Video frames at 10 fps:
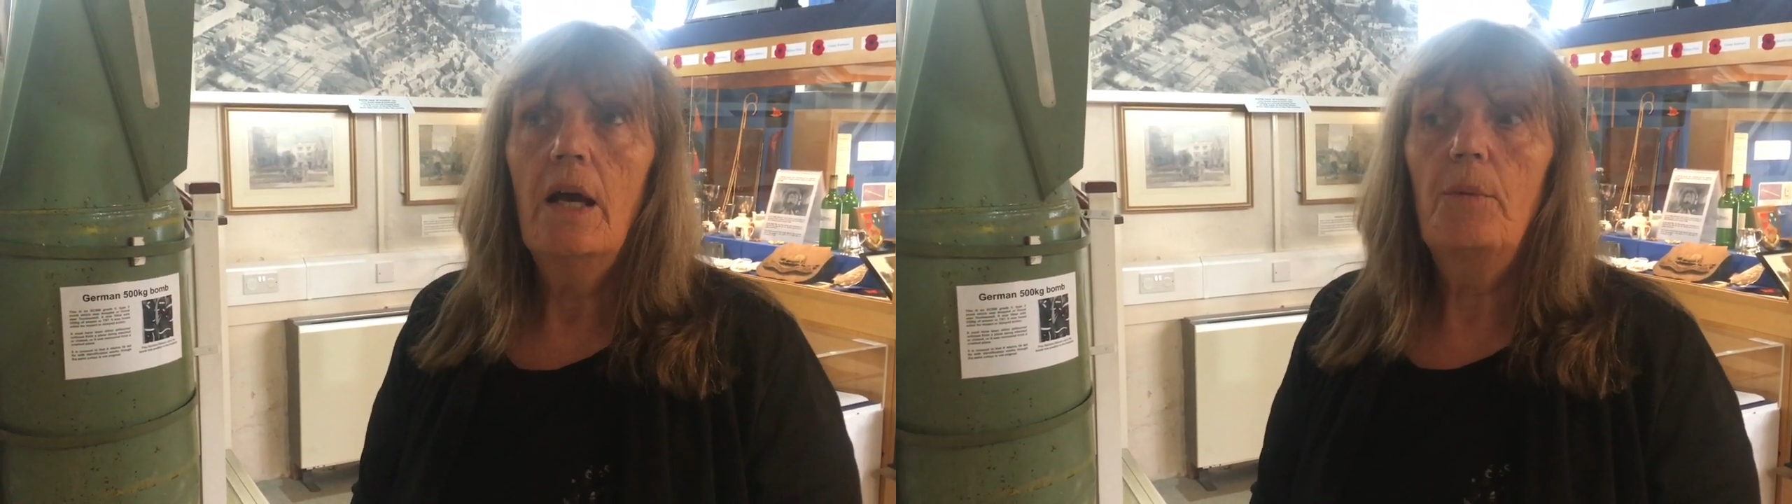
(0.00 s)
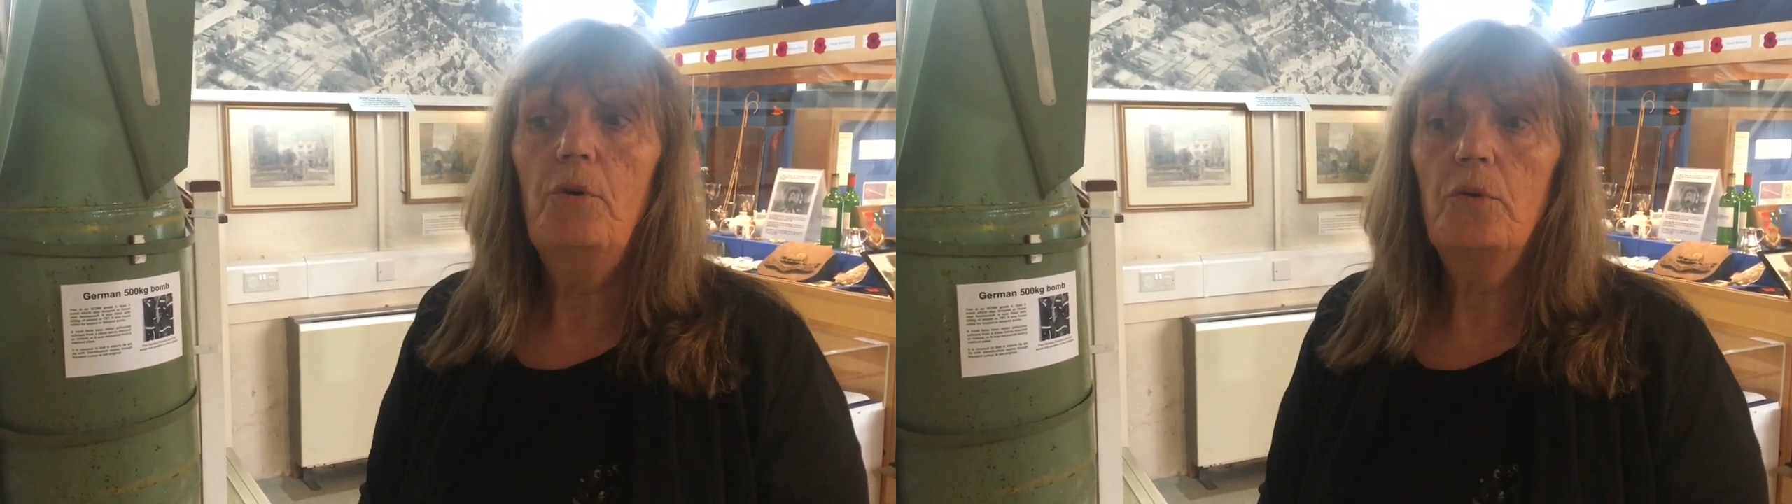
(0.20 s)

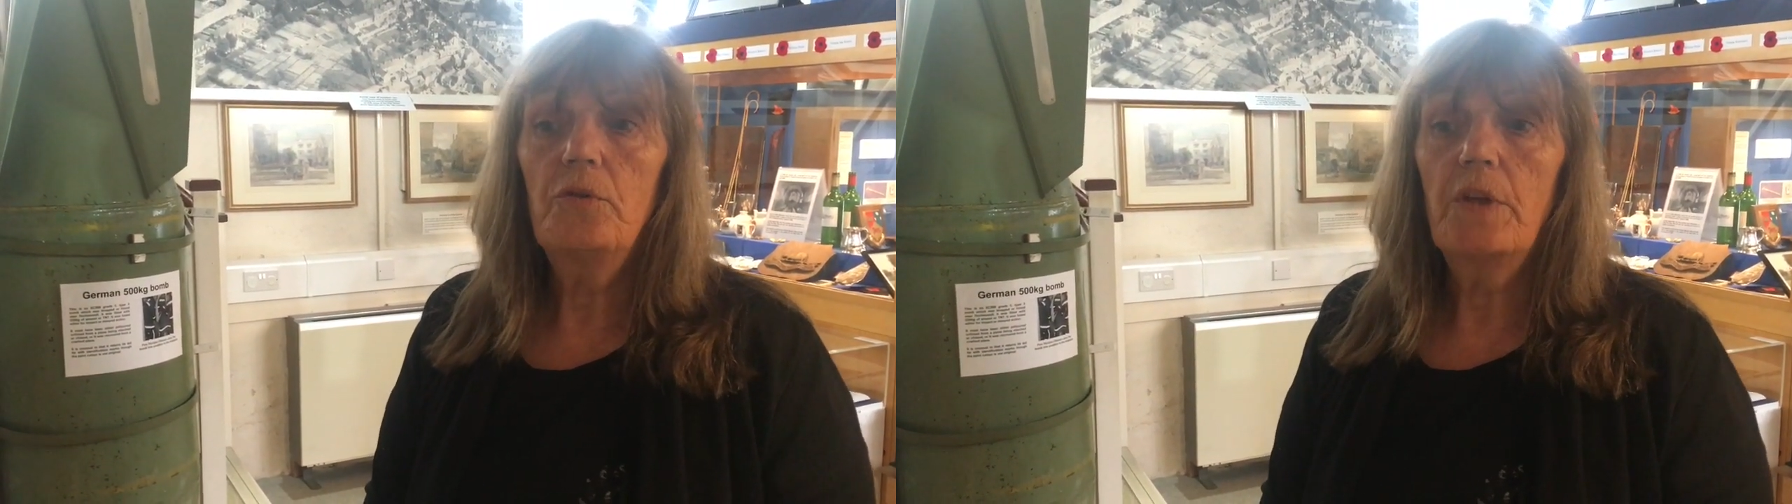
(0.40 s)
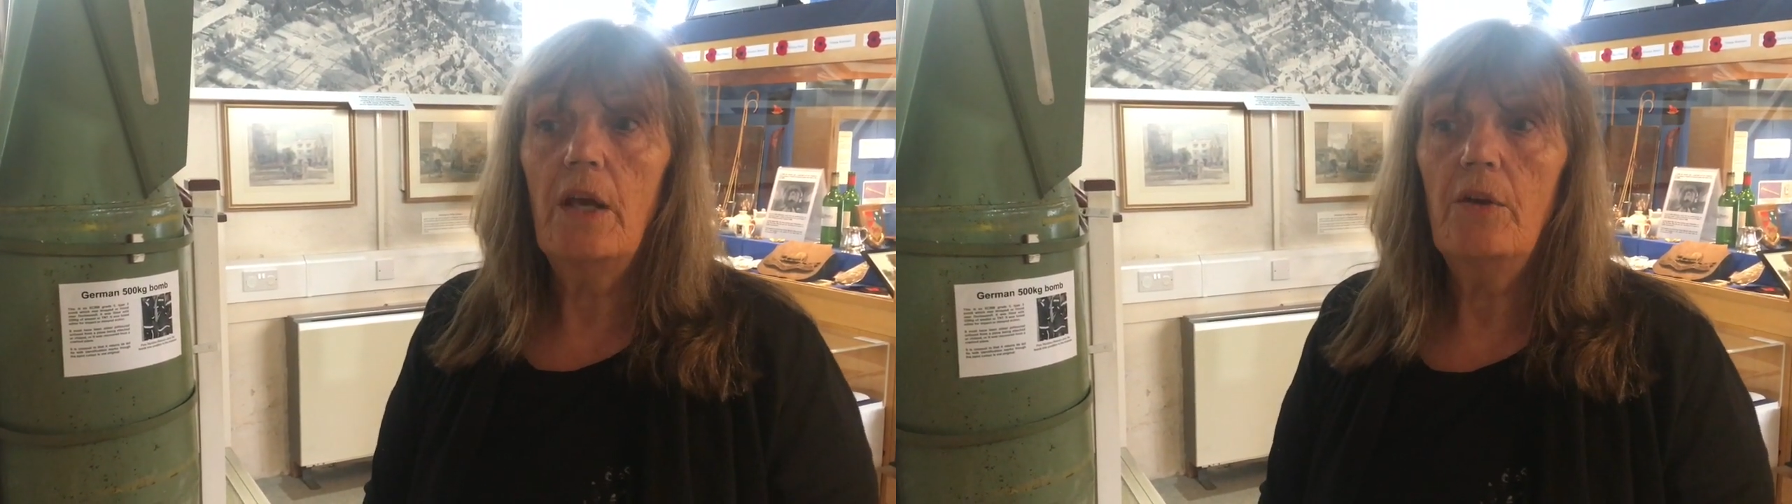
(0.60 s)
And we're
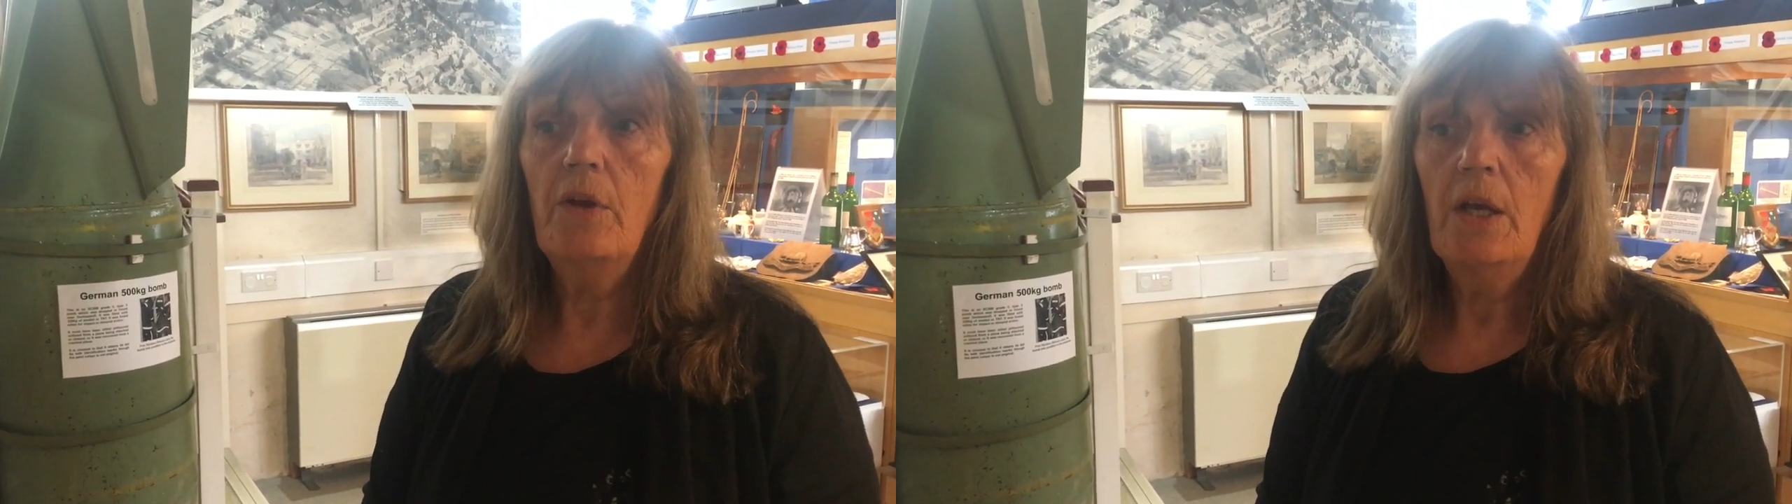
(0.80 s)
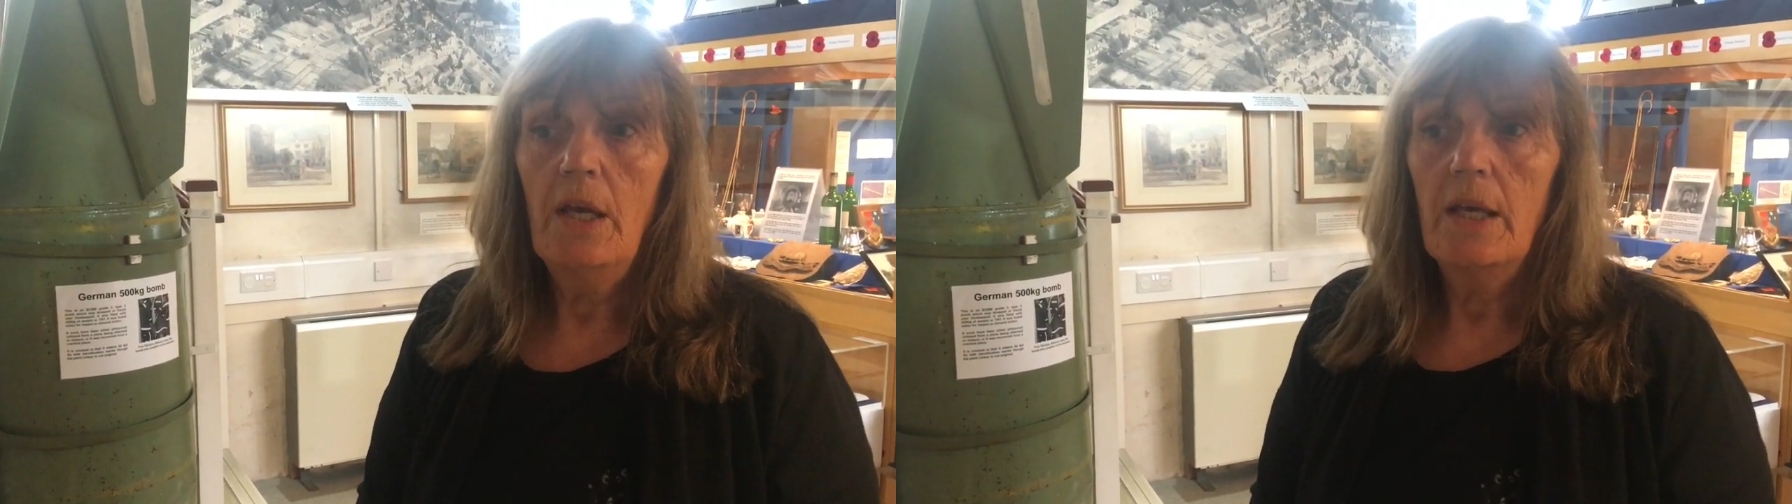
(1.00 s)
also
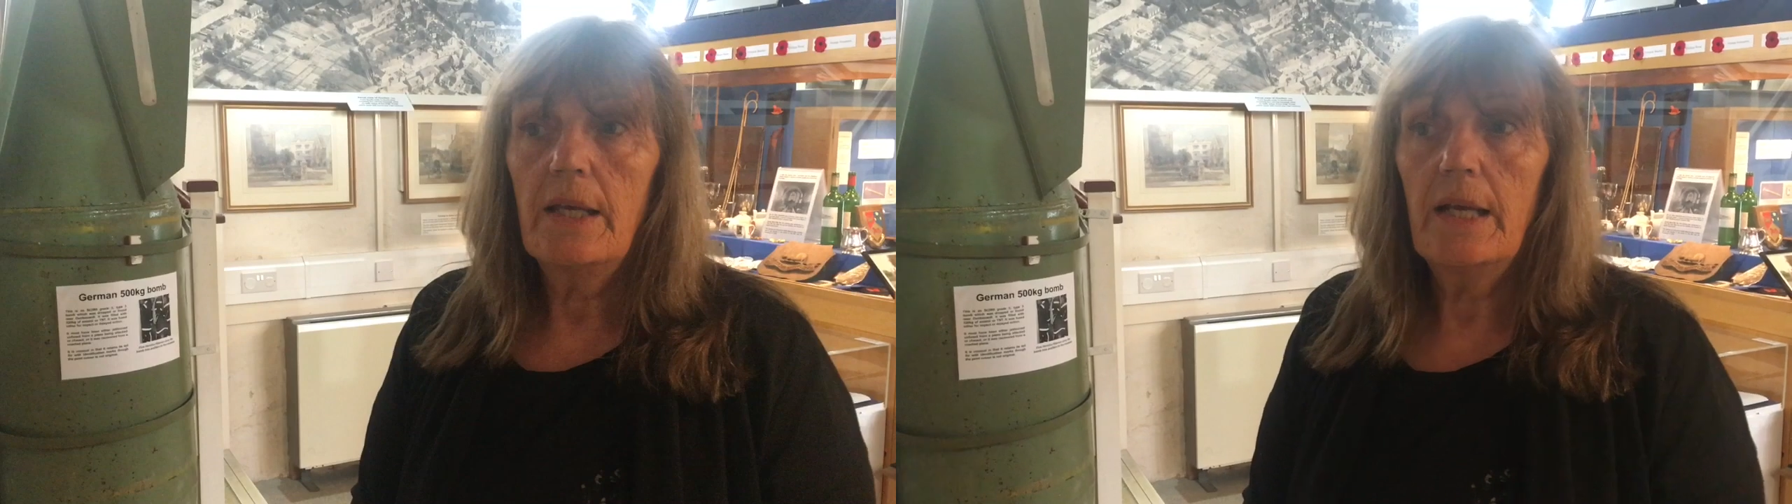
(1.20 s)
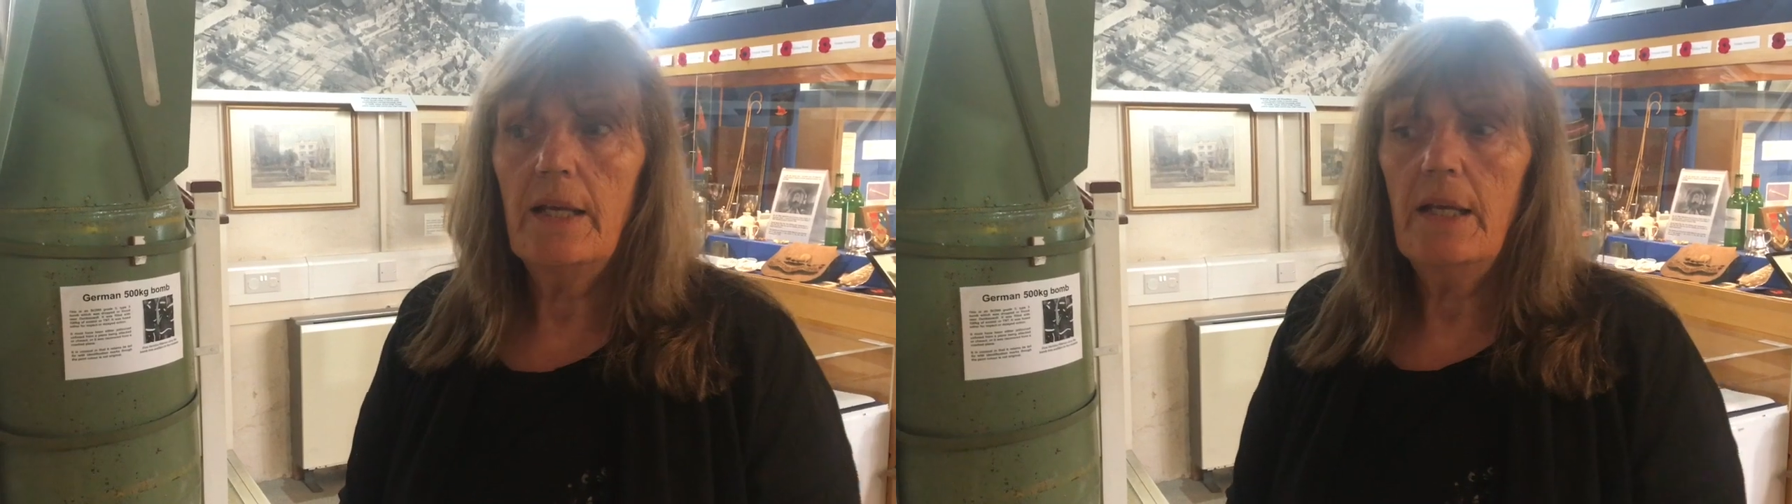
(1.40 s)

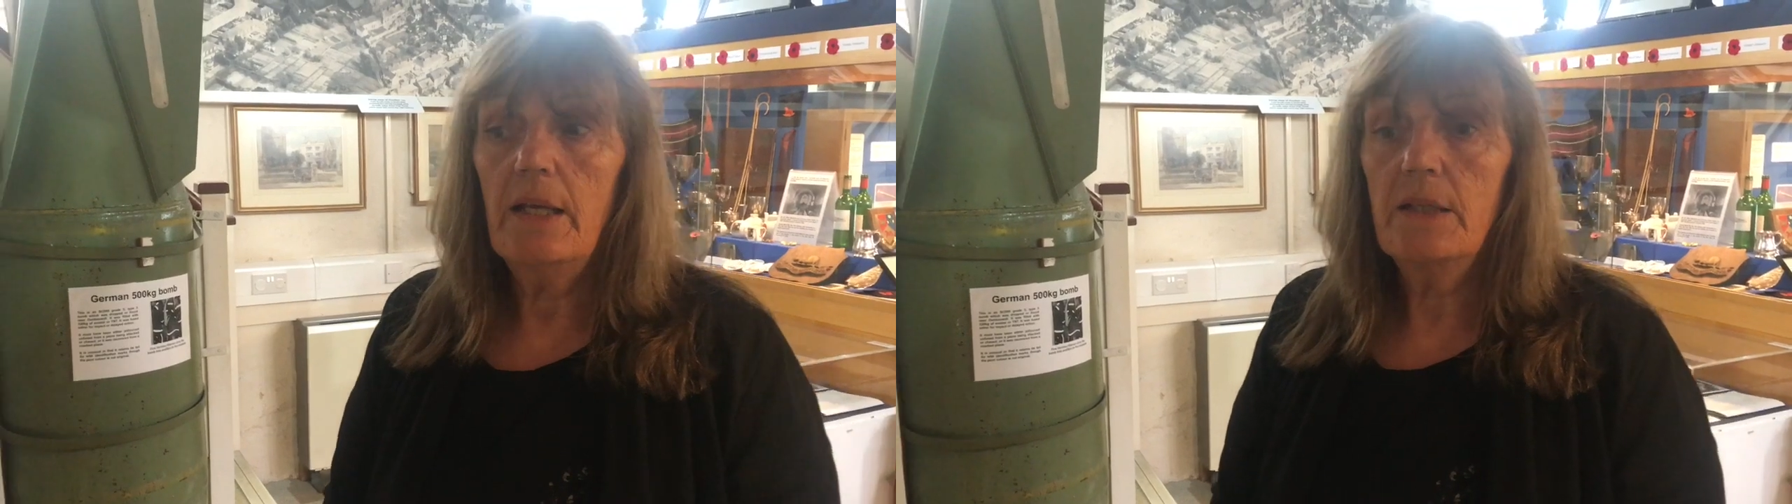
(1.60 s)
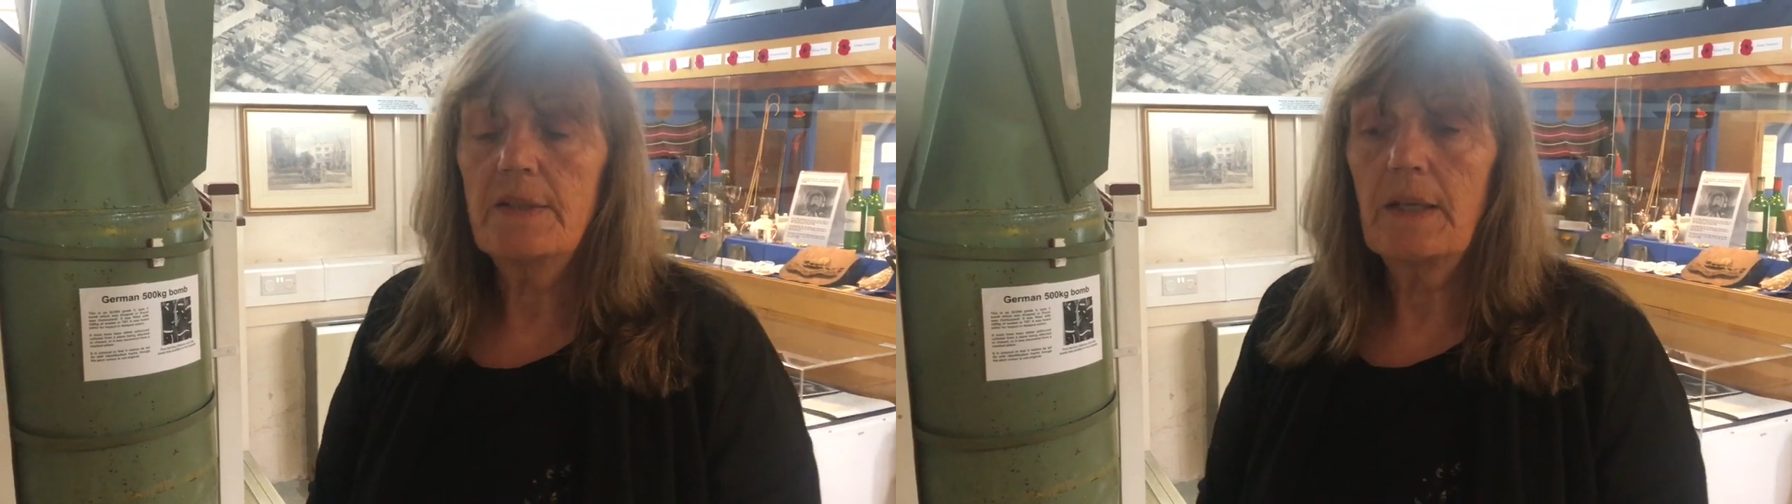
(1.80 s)

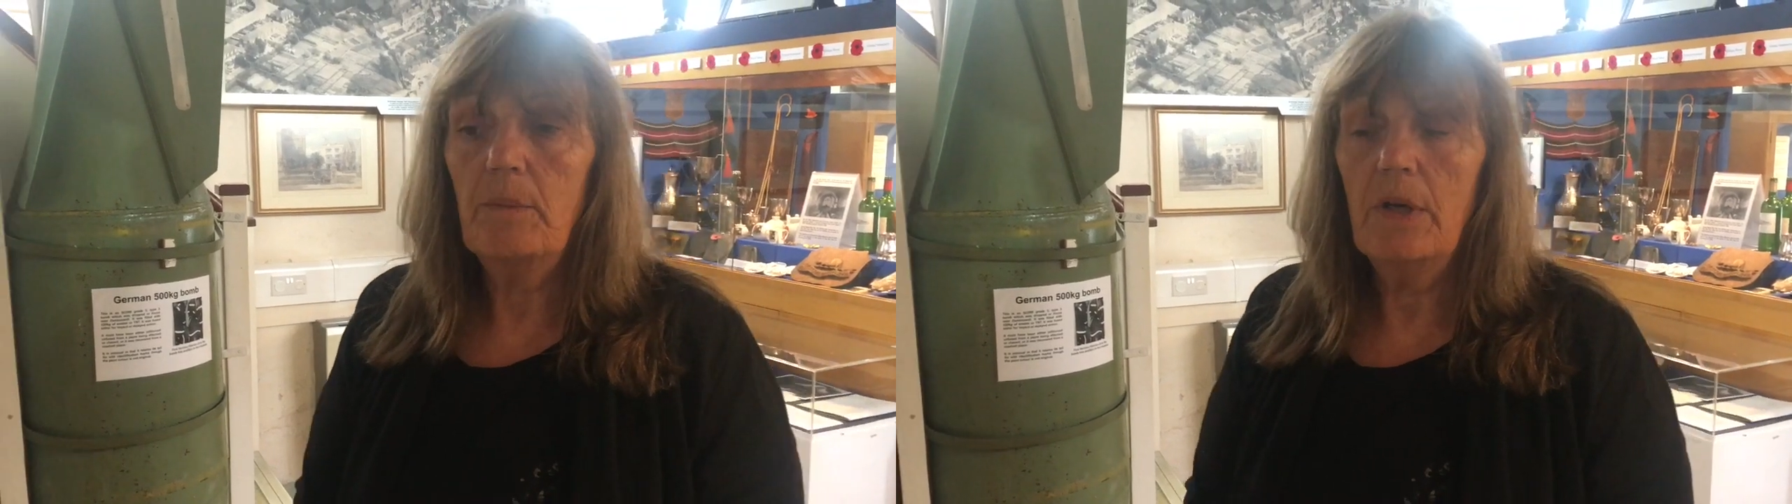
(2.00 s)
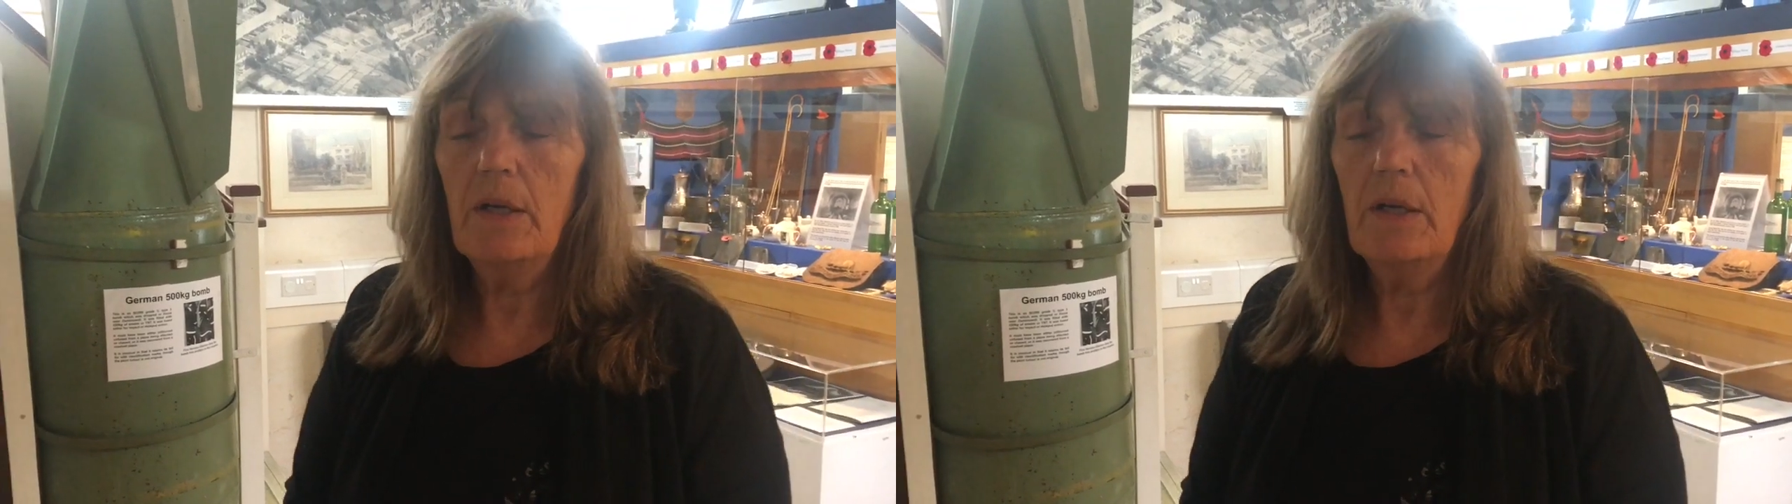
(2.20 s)
getting some